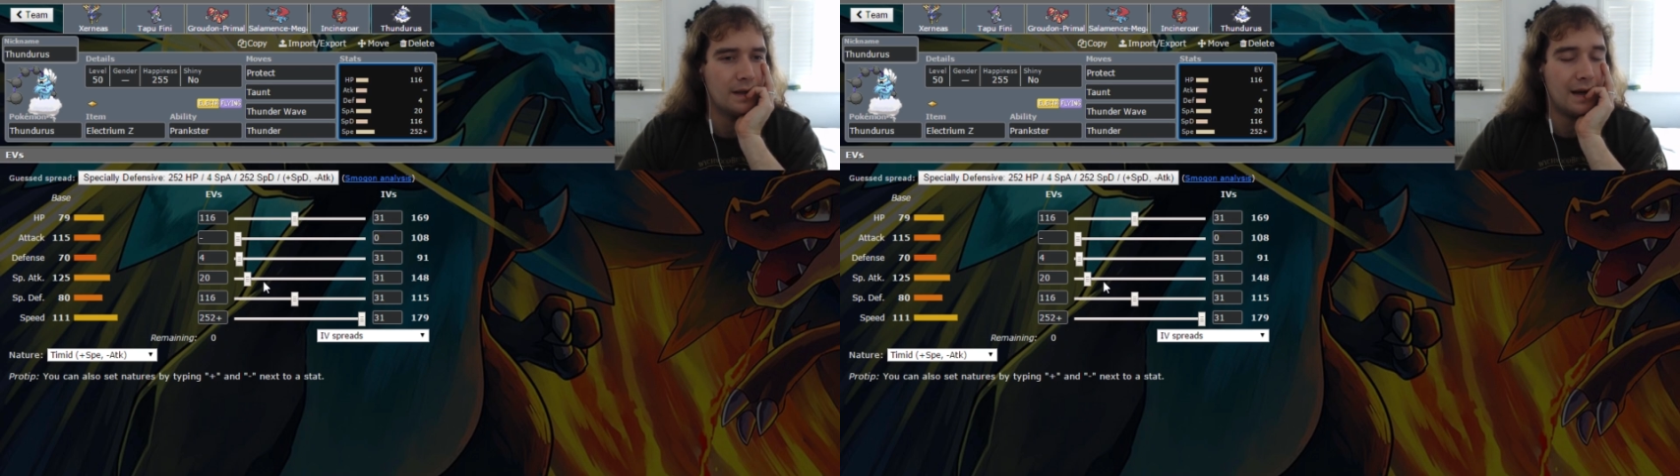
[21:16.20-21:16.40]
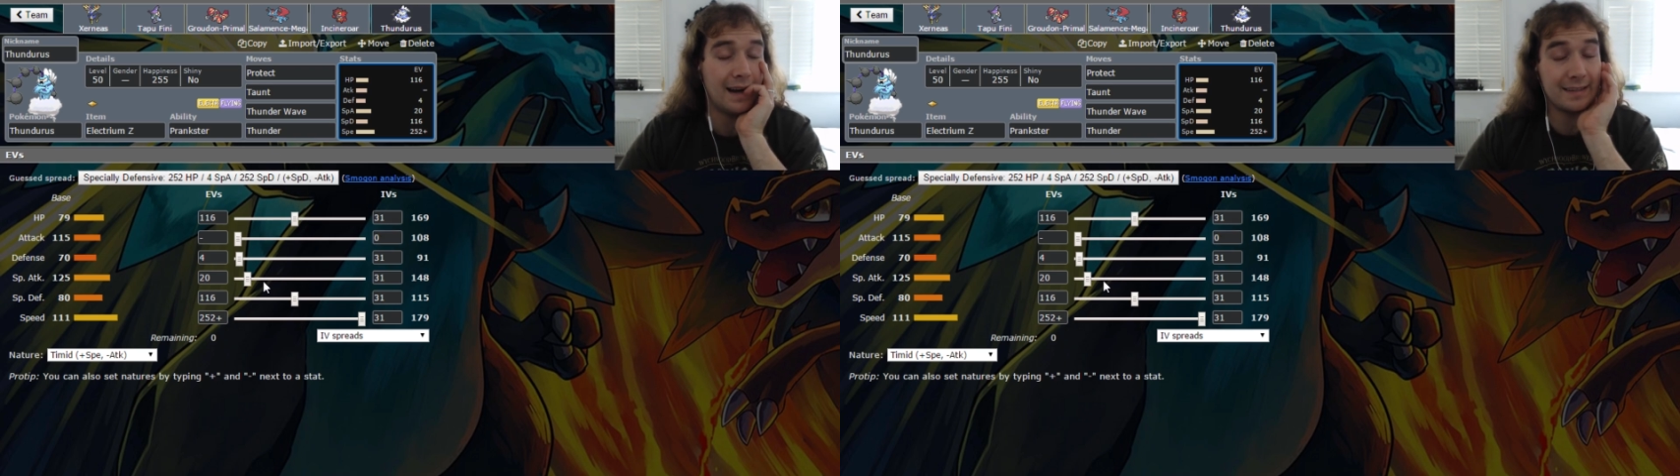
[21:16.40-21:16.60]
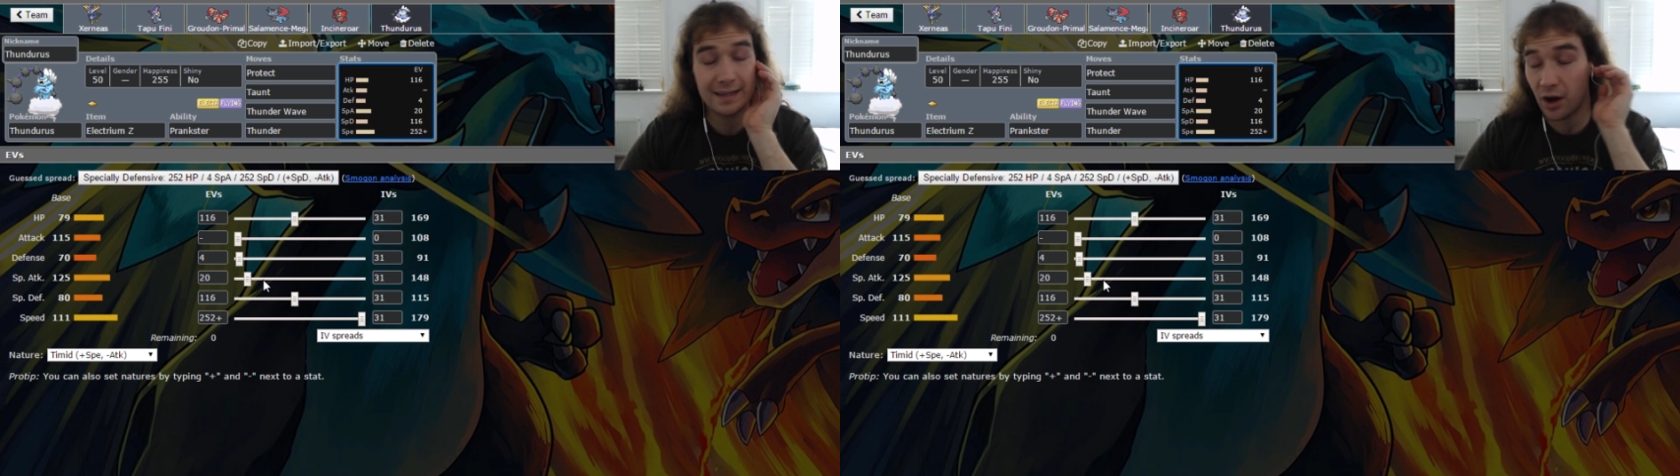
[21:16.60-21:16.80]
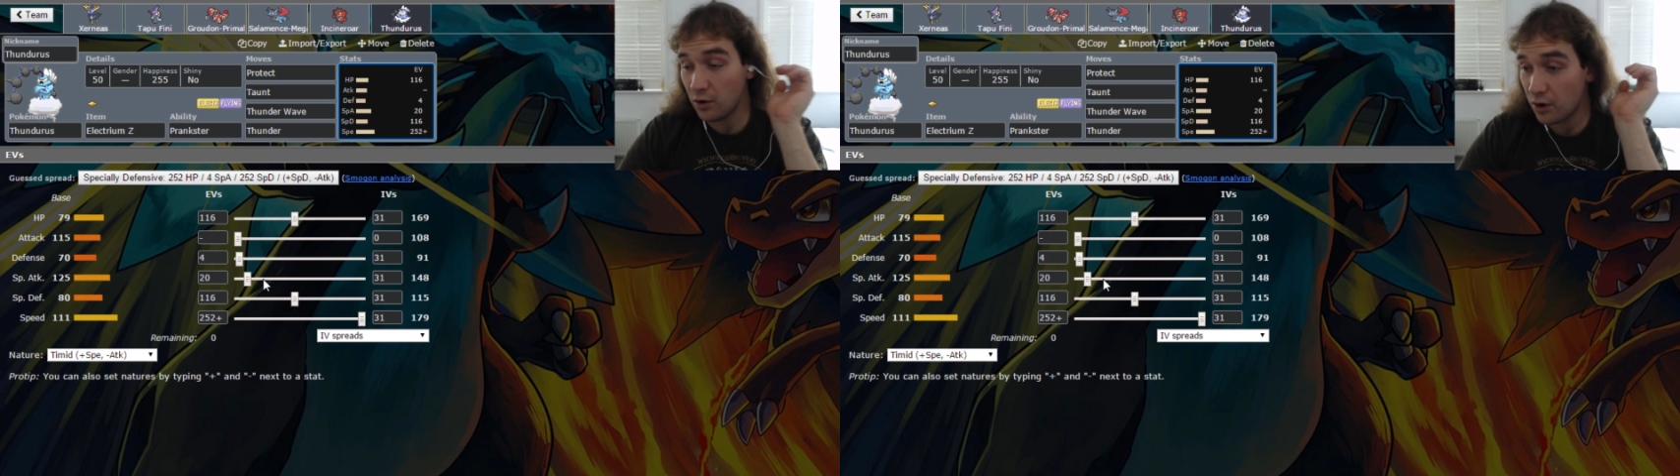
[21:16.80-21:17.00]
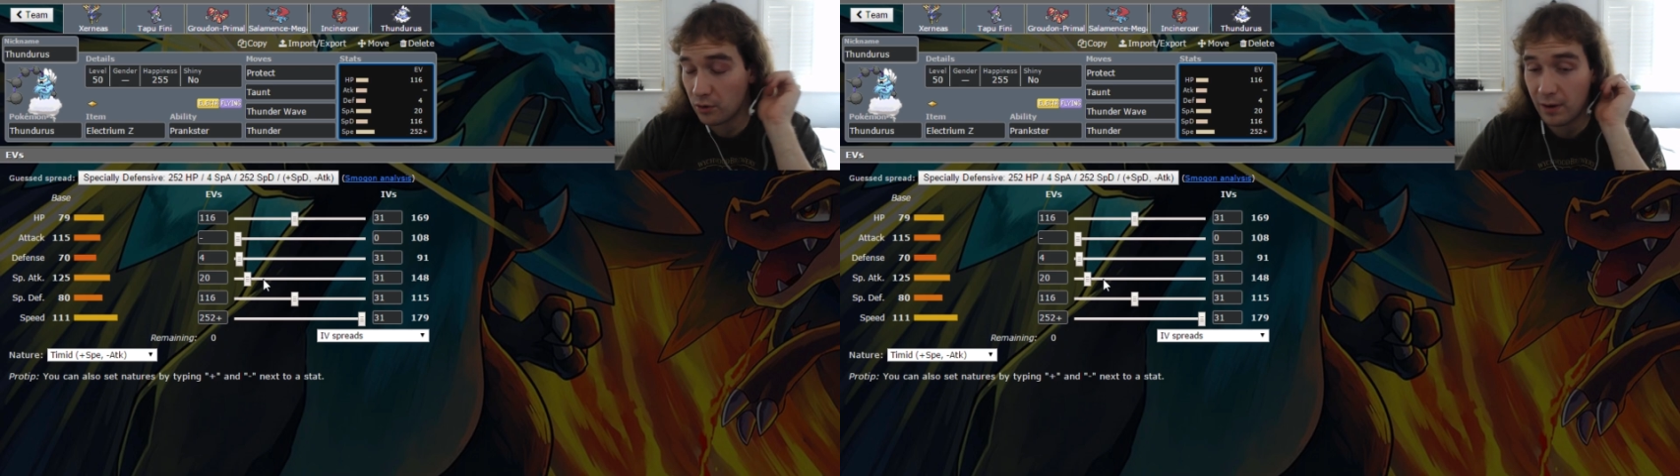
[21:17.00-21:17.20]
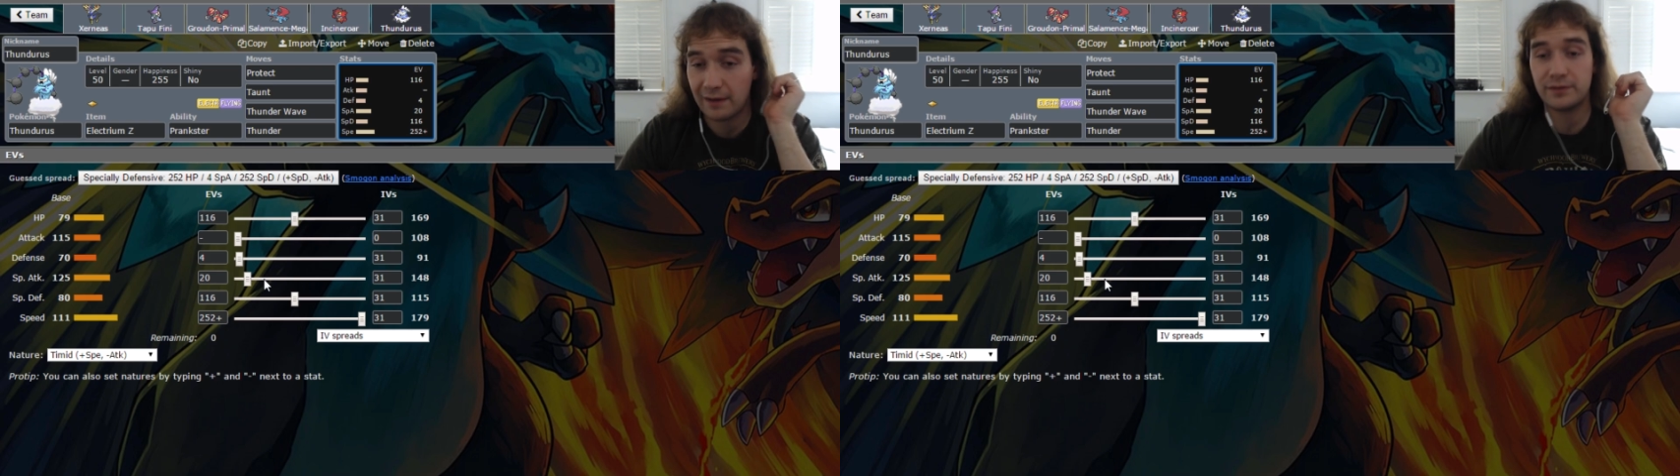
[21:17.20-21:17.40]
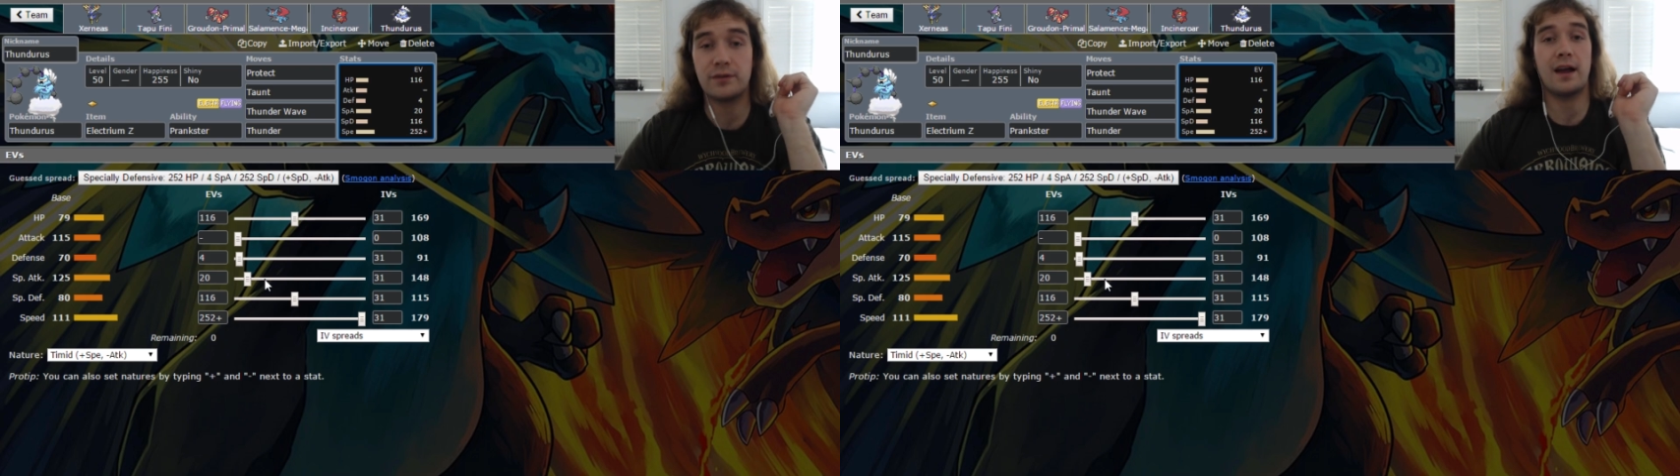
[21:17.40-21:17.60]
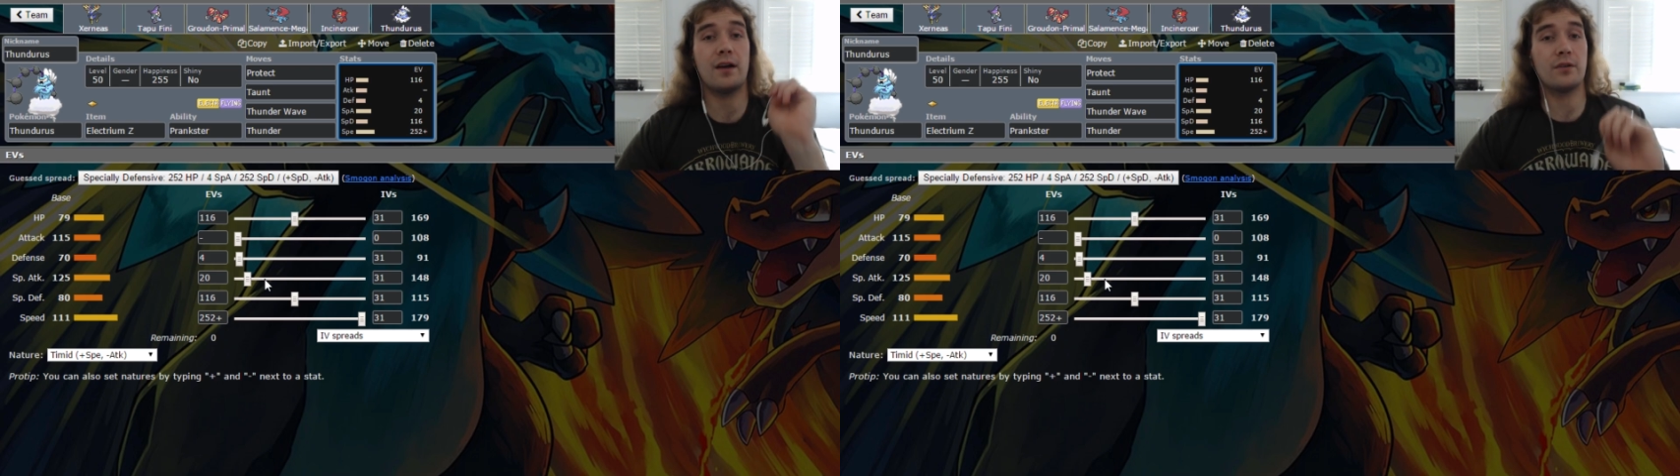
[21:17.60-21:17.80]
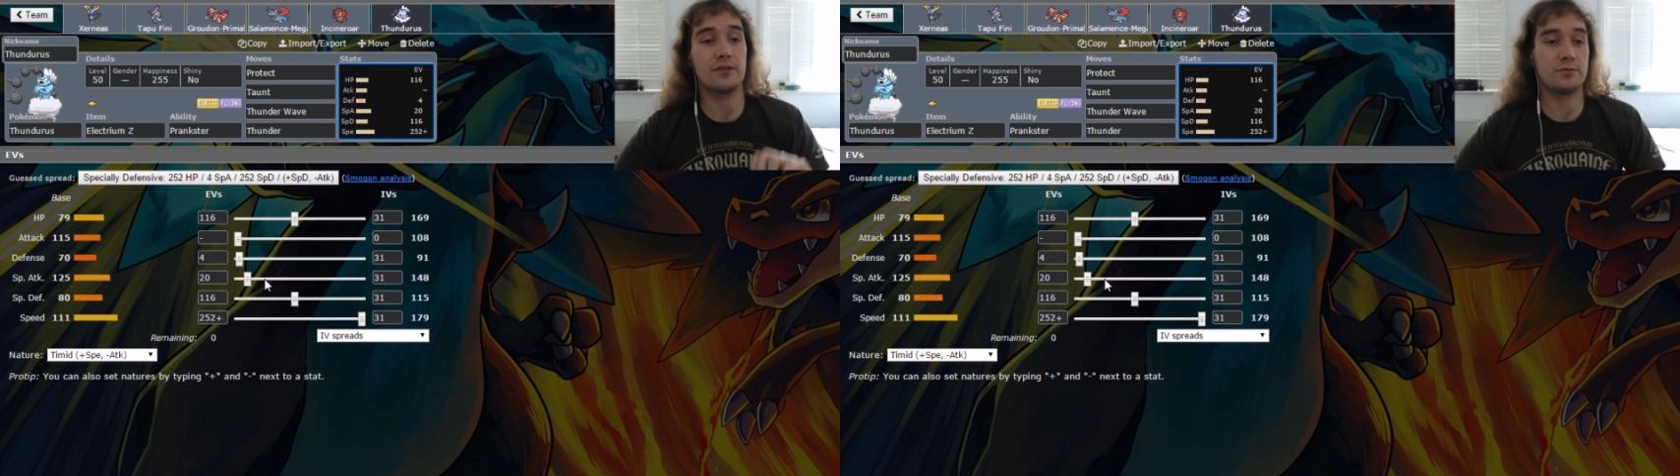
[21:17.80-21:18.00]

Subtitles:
And I did Oko quite a few Kyogres